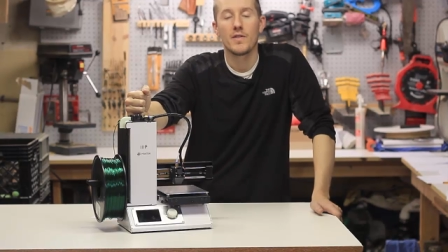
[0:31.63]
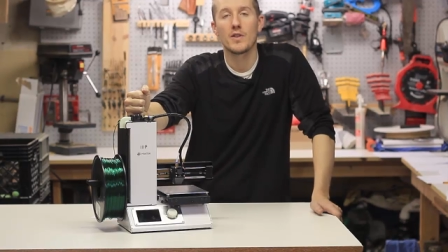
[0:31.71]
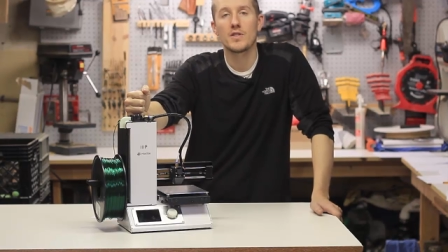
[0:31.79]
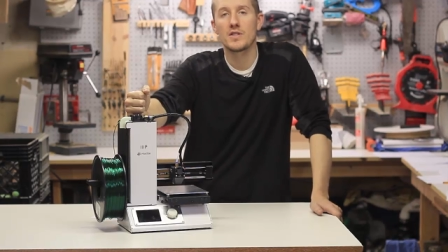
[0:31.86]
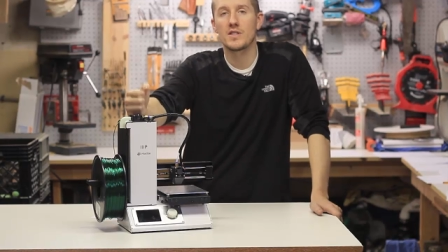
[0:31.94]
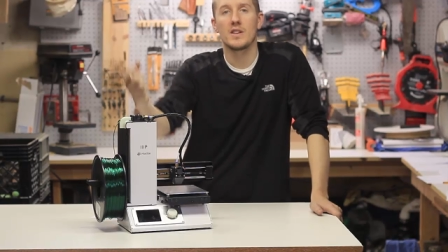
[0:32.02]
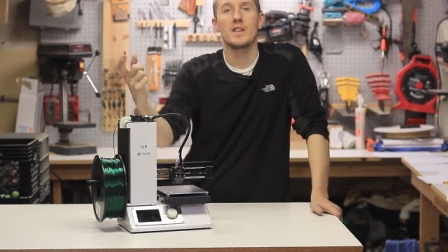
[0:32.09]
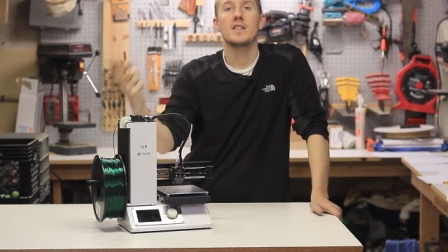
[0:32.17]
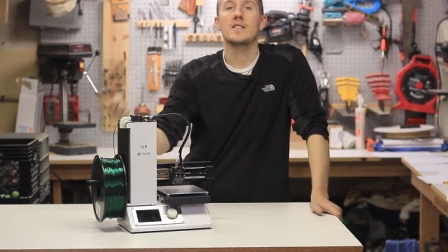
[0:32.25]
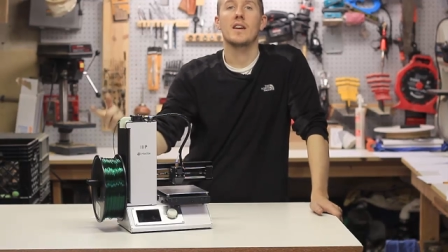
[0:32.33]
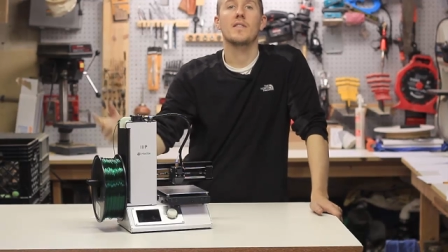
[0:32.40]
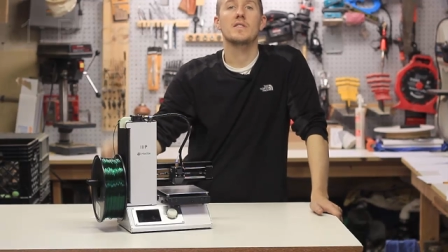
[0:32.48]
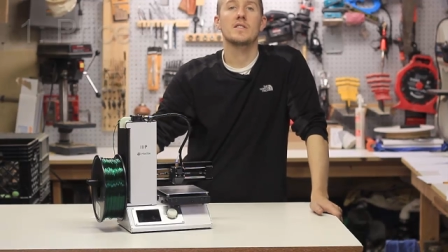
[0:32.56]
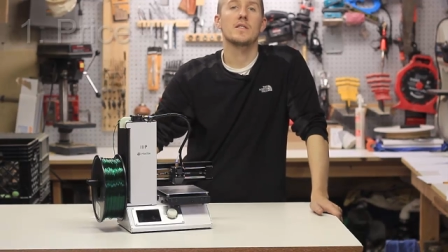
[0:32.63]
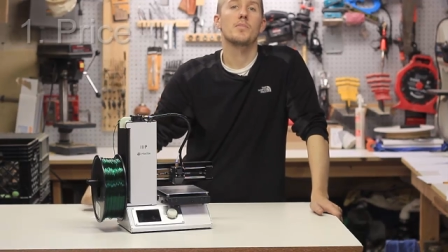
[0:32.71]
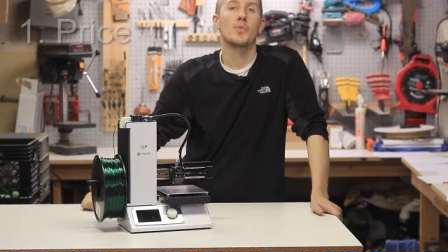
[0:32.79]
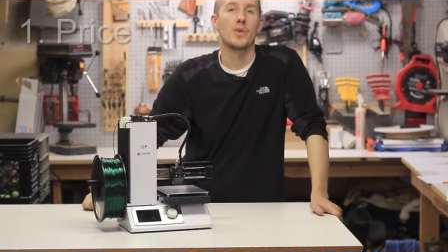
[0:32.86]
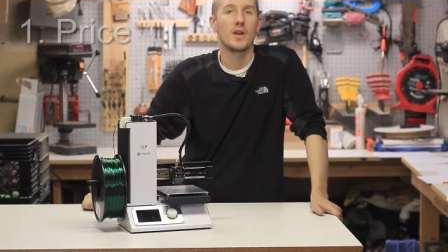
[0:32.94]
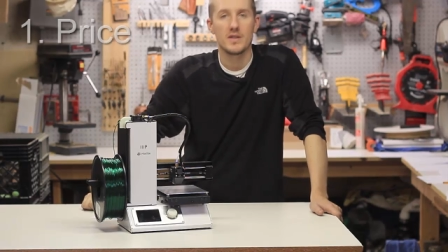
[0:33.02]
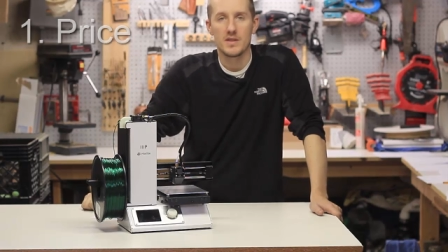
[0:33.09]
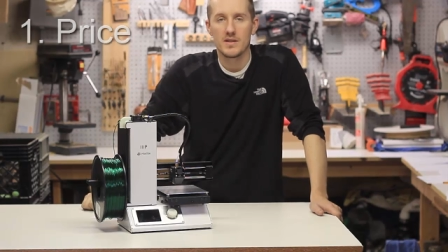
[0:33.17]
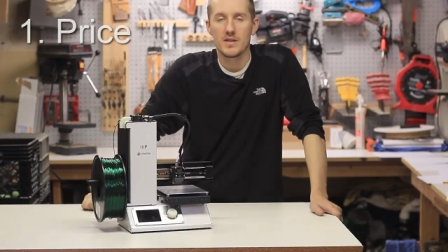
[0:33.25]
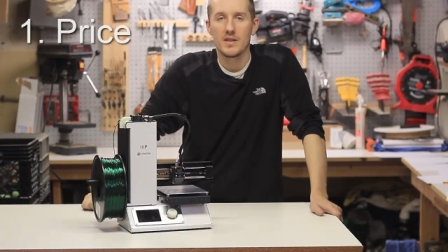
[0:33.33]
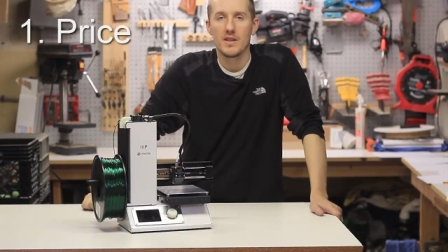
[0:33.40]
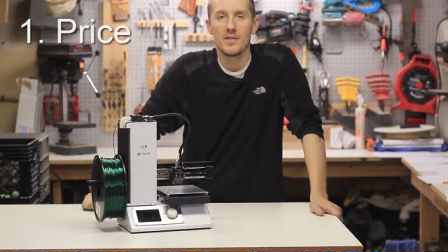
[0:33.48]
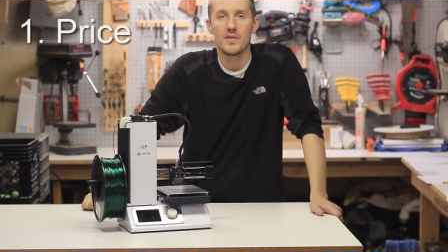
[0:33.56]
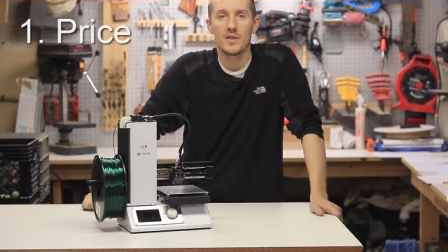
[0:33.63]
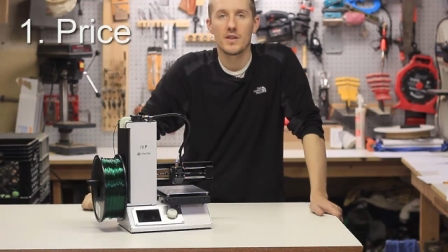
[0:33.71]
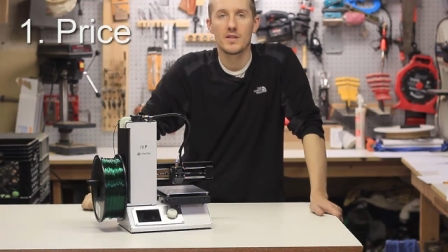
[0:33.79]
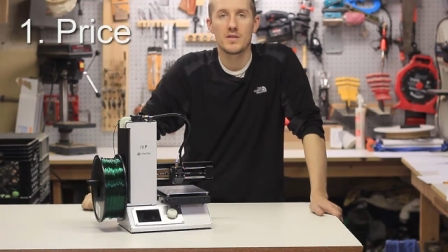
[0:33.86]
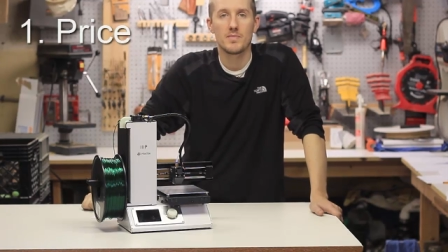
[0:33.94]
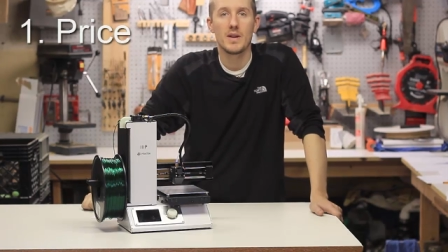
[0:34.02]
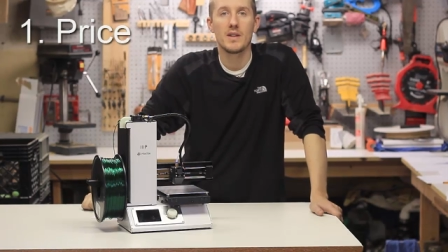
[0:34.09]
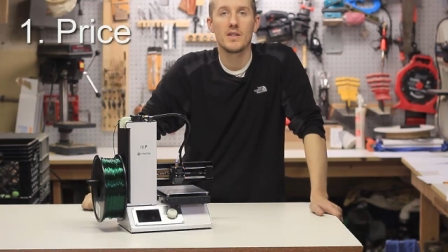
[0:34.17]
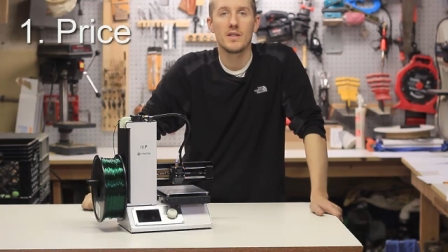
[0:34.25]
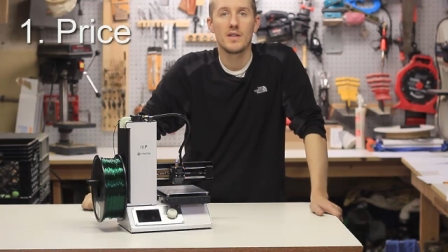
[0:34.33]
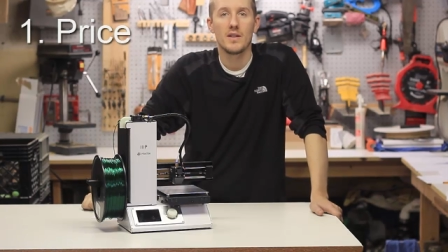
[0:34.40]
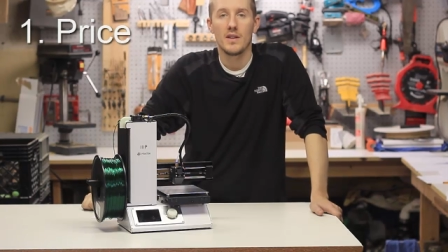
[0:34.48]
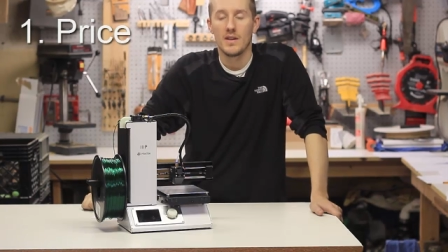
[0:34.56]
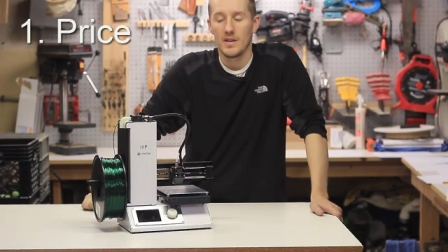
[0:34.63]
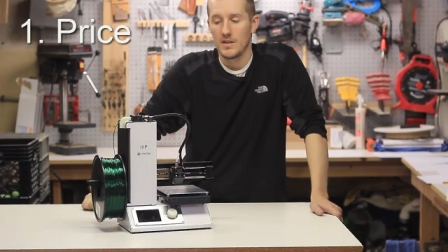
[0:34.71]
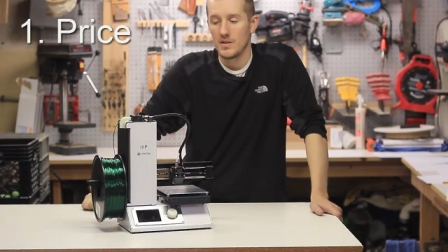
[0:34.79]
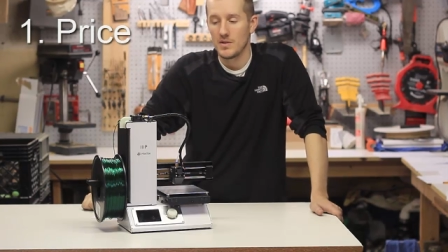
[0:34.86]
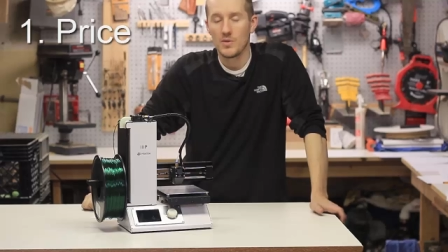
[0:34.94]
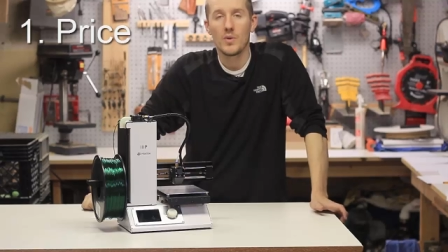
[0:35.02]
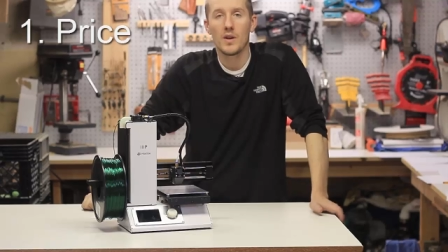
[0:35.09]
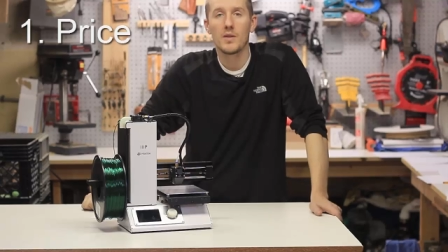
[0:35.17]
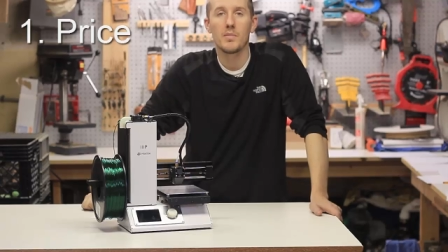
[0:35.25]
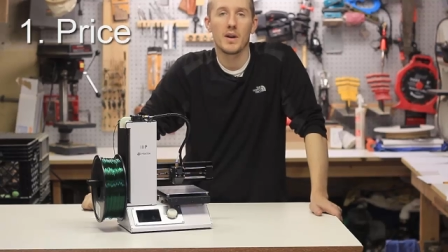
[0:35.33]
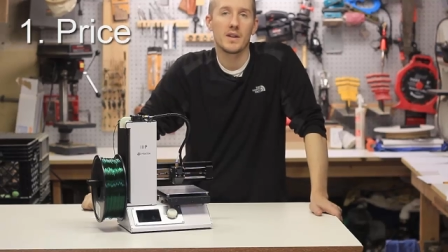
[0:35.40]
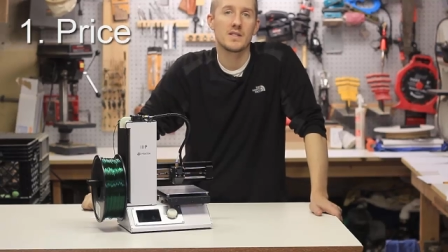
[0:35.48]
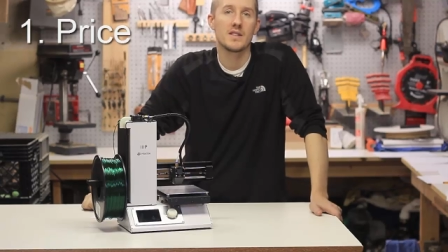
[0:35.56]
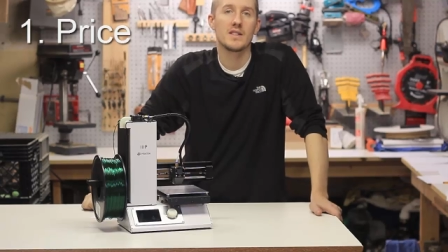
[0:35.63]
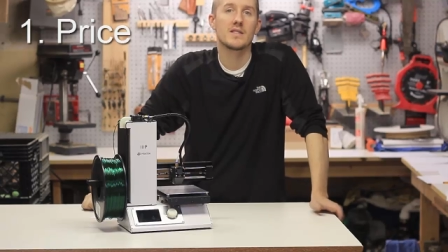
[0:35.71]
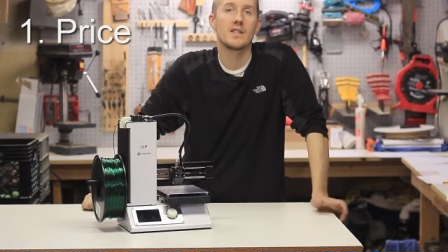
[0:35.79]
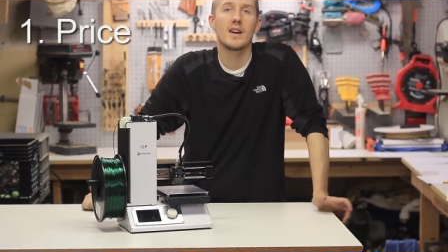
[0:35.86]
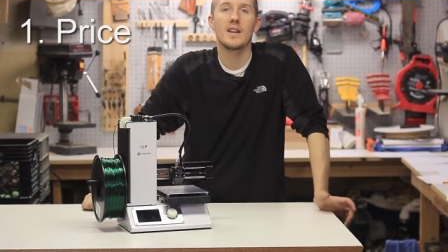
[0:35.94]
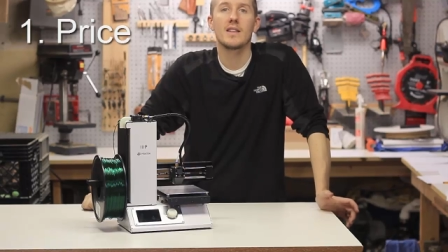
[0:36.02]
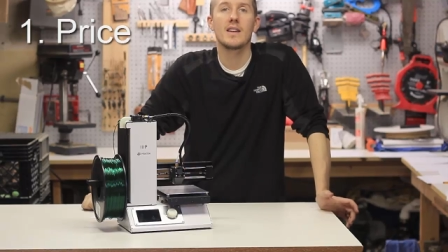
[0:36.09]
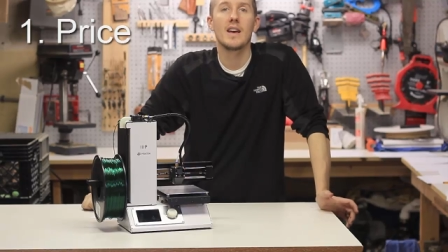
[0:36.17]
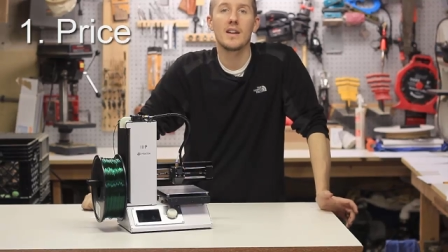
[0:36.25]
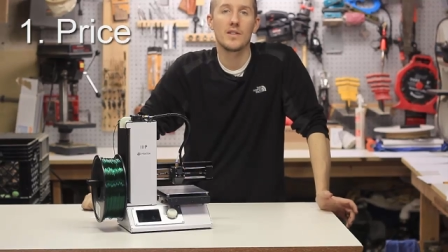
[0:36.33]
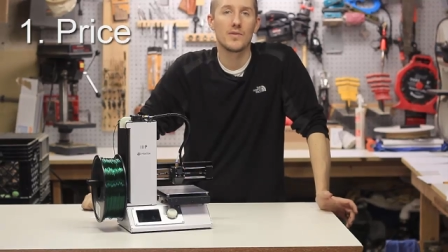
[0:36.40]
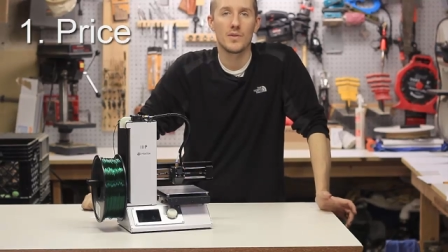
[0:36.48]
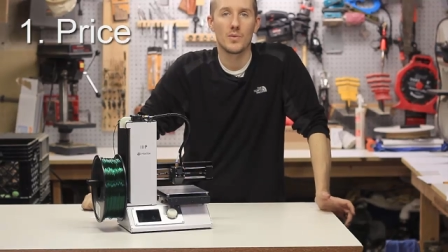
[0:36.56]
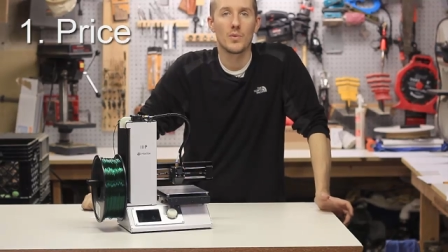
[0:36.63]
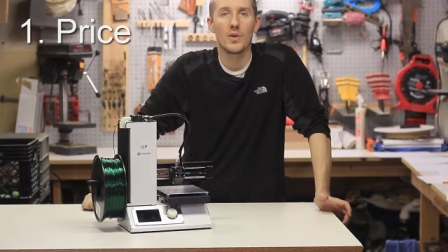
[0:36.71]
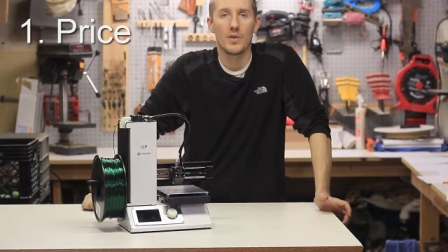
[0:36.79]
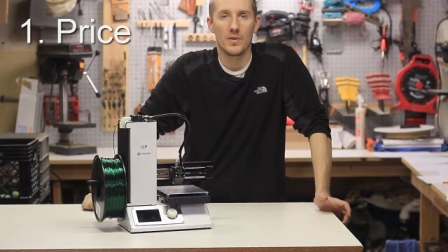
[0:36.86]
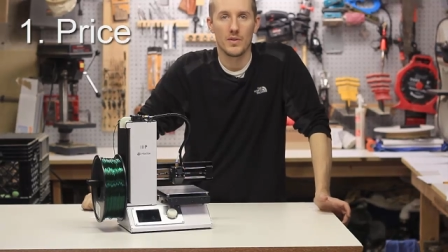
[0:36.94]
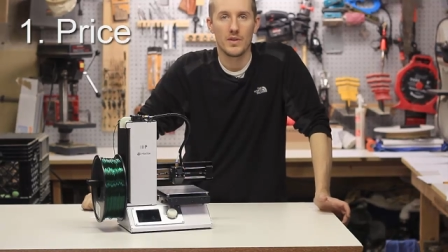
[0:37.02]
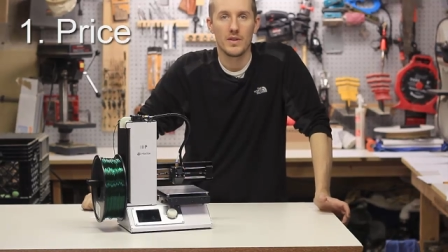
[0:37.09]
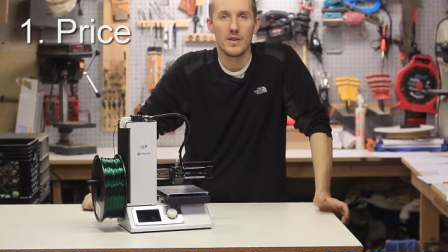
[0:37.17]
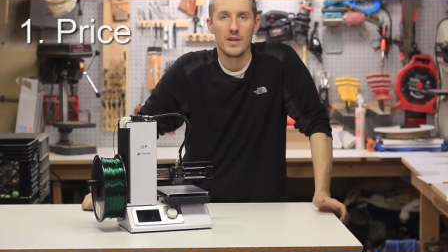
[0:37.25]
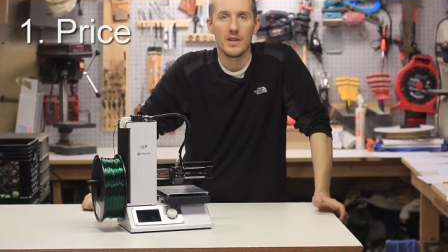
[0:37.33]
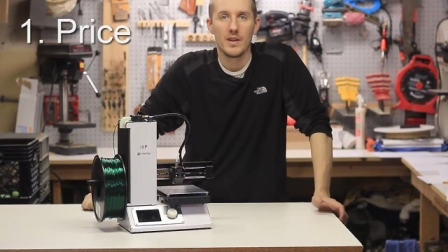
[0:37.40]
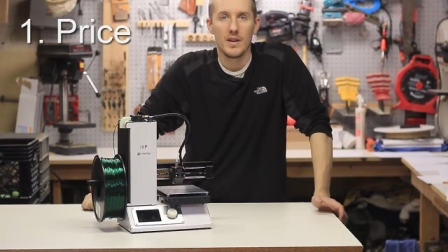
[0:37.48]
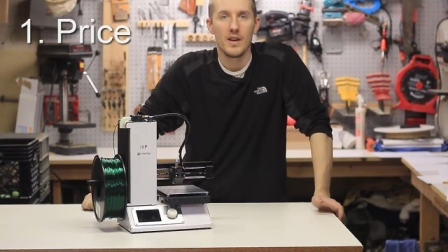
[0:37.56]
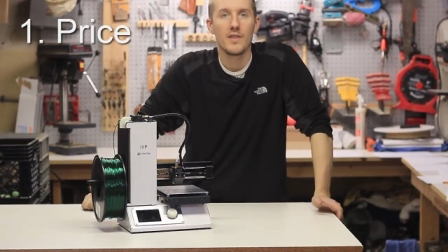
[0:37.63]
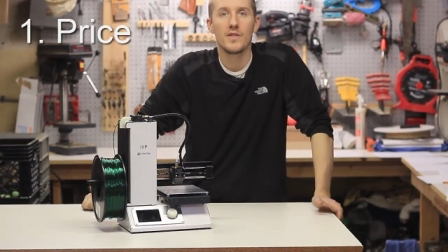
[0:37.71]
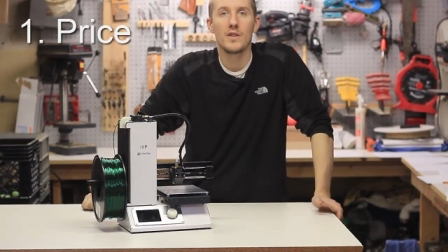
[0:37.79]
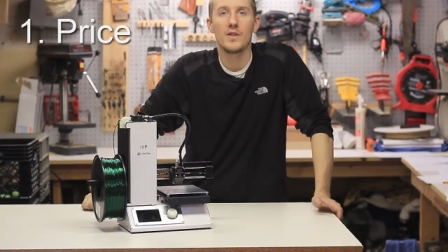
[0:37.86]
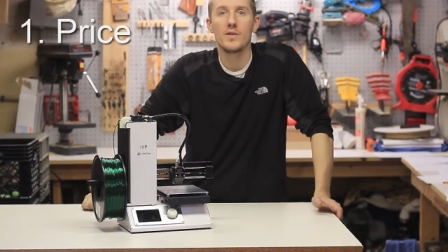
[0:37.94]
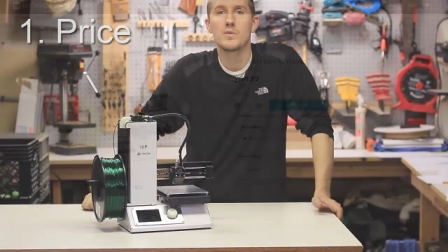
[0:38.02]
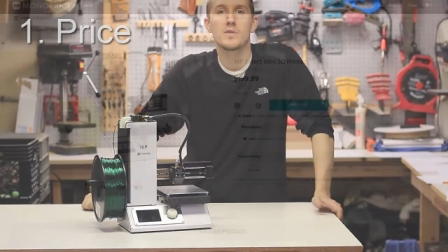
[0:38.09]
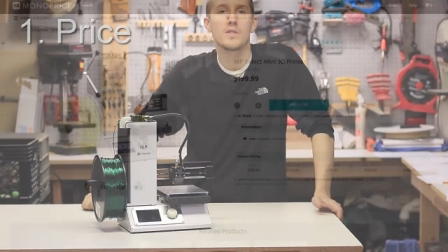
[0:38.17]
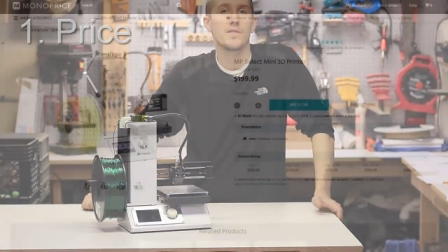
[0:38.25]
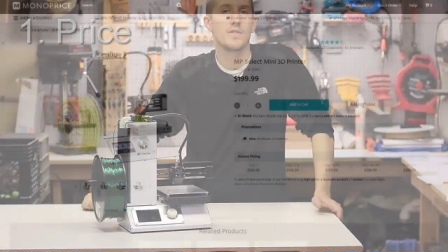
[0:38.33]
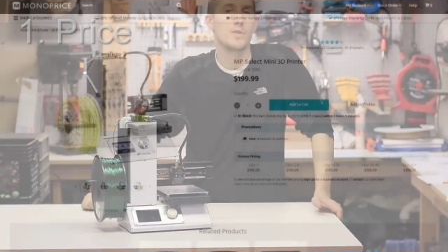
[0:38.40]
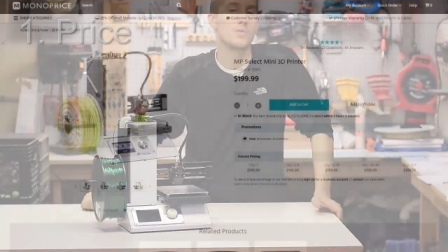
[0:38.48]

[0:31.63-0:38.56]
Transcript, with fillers: First is obviously price. If you're going to spend 200 bucks, it's not the end of the world if you use it